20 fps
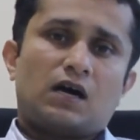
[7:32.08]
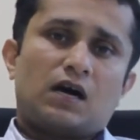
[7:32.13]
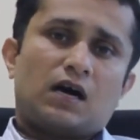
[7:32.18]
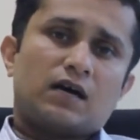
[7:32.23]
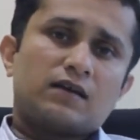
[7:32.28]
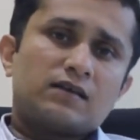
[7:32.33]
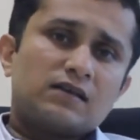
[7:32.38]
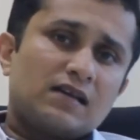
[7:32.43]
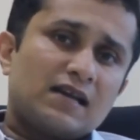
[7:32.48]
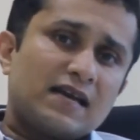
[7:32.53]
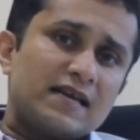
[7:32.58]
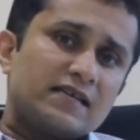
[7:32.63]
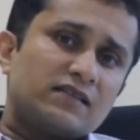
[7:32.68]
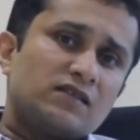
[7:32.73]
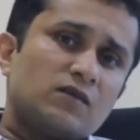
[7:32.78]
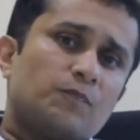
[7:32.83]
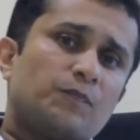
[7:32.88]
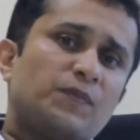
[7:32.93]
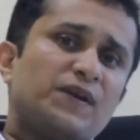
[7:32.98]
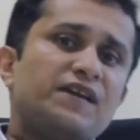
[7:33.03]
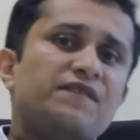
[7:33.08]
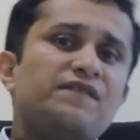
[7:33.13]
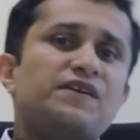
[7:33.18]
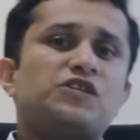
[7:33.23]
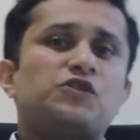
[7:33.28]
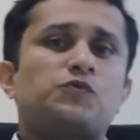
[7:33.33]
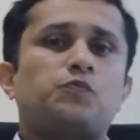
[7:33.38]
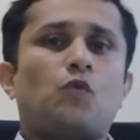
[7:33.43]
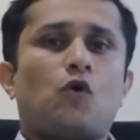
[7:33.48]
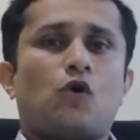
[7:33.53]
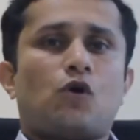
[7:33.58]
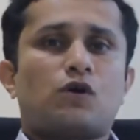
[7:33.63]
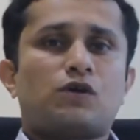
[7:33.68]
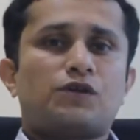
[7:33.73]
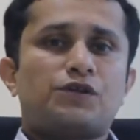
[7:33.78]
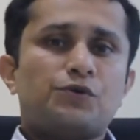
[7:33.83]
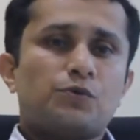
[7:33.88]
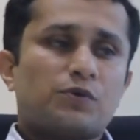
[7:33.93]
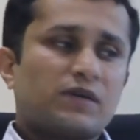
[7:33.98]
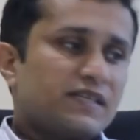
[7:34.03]
Unlike the previous
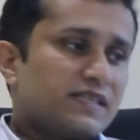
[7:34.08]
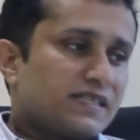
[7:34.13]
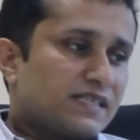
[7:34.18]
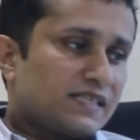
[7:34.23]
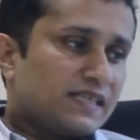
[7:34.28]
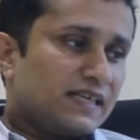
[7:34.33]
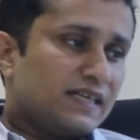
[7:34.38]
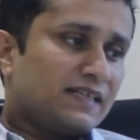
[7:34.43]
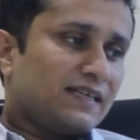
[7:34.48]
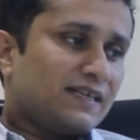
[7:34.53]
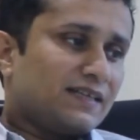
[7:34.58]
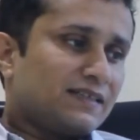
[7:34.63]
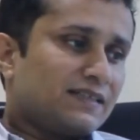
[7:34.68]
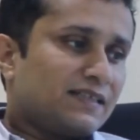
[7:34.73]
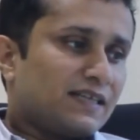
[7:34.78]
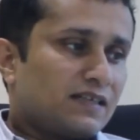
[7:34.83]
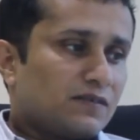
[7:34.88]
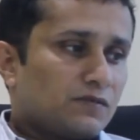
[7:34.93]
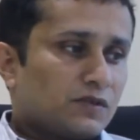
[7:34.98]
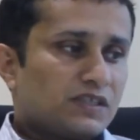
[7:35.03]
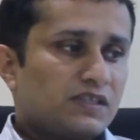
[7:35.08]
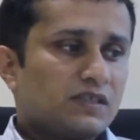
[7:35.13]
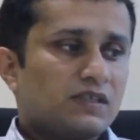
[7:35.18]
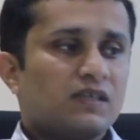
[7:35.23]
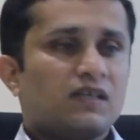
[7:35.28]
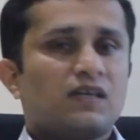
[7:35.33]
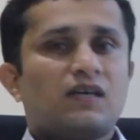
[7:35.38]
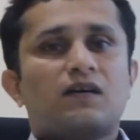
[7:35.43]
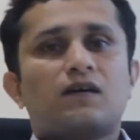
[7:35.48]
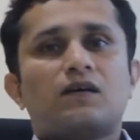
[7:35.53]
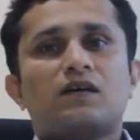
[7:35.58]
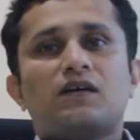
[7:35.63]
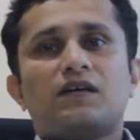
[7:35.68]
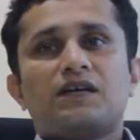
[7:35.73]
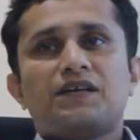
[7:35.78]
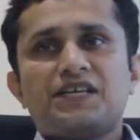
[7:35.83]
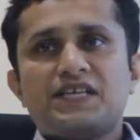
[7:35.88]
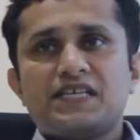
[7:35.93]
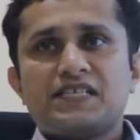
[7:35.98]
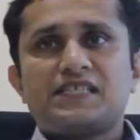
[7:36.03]
mock, you can see that there were
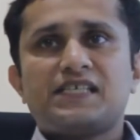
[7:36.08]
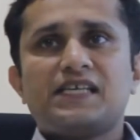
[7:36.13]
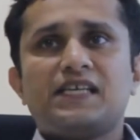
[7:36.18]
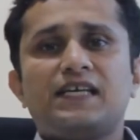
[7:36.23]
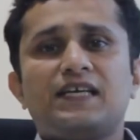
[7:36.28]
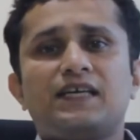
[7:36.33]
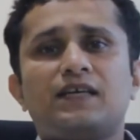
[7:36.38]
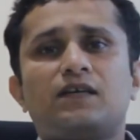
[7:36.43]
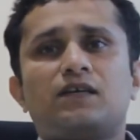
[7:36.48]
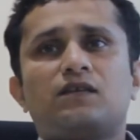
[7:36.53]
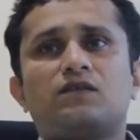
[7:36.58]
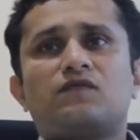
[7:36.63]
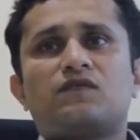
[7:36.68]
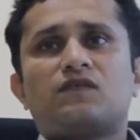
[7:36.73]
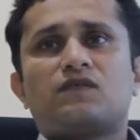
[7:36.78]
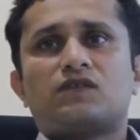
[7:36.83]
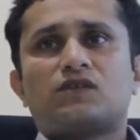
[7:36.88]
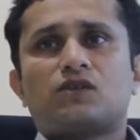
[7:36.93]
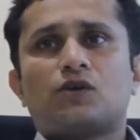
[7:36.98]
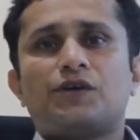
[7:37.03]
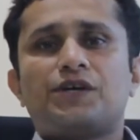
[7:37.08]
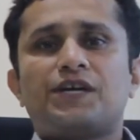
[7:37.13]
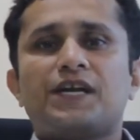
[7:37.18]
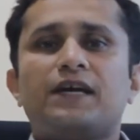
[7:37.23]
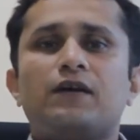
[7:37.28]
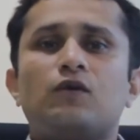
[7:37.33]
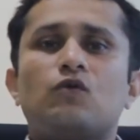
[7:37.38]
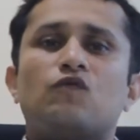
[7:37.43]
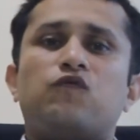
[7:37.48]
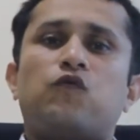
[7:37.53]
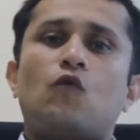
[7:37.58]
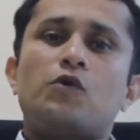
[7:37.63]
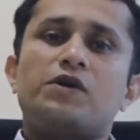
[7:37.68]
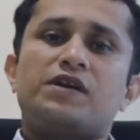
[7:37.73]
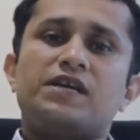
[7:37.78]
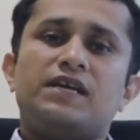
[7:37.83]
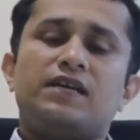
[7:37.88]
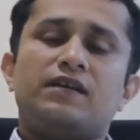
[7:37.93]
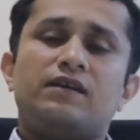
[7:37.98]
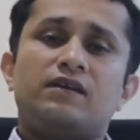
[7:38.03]
easily 13 to
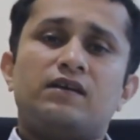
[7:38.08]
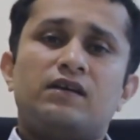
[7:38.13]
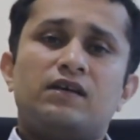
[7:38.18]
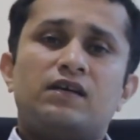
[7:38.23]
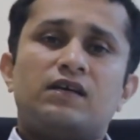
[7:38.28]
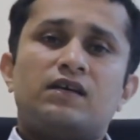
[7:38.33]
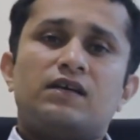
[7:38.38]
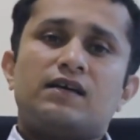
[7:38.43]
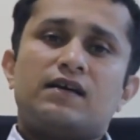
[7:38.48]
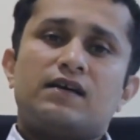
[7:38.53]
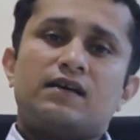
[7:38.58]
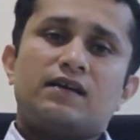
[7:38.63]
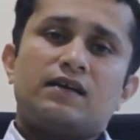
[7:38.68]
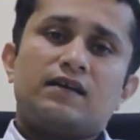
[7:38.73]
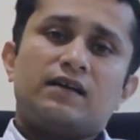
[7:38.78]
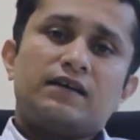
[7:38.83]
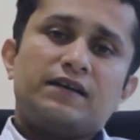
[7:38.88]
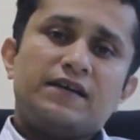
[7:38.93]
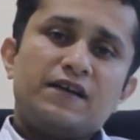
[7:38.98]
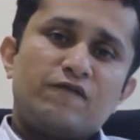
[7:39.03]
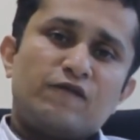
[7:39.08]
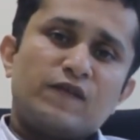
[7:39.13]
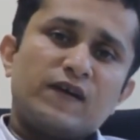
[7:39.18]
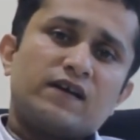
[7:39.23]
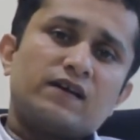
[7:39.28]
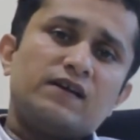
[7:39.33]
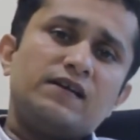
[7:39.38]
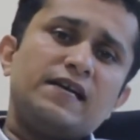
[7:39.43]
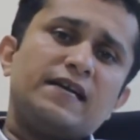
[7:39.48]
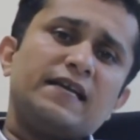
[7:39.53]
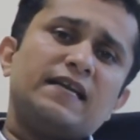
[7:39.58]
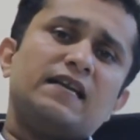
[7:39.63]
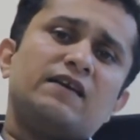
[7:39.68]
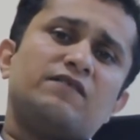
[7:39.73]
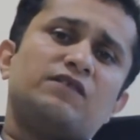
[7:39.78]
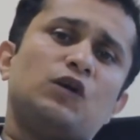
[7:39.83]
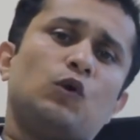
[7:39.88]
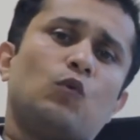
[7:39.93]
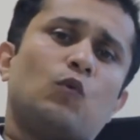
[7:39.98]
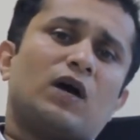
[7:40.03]
14 difficulty
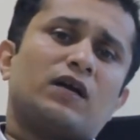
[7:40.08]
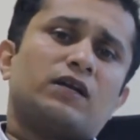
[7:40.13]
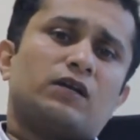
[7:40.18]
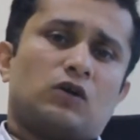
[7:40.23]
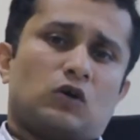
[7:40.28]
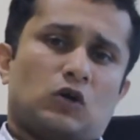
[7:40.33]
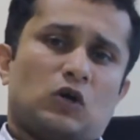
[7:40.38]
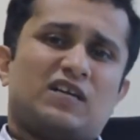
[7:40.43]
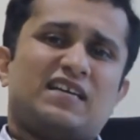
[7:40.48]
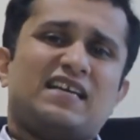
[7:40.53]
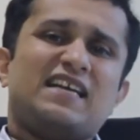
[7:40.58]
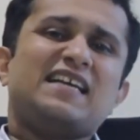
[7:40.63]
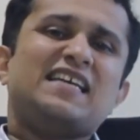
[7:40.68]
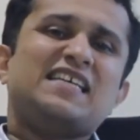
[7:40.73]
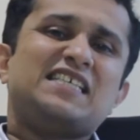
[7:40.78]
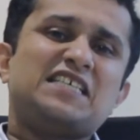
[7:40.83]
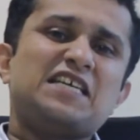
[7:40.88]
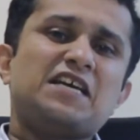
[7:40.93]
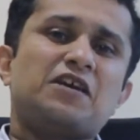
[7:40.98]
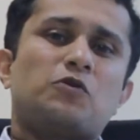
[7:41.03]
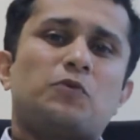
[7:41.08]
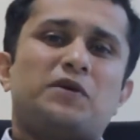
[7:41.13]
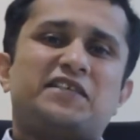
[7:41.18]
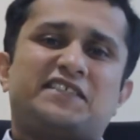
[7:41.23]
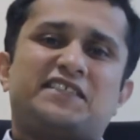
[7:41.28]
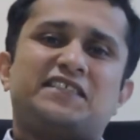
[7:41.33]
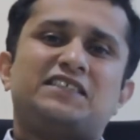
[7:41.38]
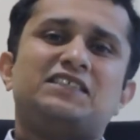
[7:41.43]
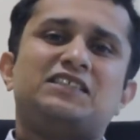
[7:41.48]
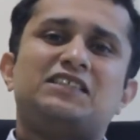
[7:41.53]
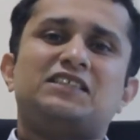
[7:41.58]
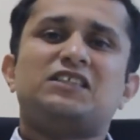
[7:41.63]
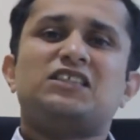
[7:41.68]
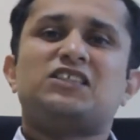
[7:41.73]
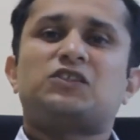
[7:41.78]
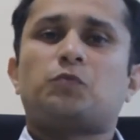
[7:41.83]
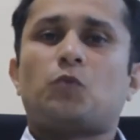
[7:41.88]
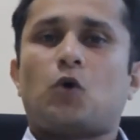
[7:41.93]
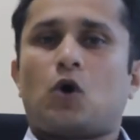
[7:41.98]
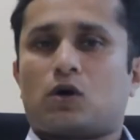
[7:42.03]
level 1 or easy questions in
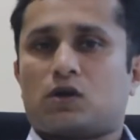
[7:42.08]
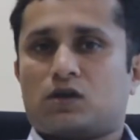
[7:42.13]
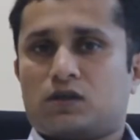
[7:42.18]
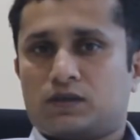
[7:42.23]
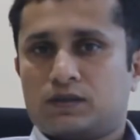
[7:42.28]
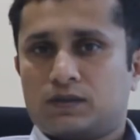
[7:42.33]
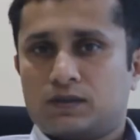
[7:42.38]
this mock.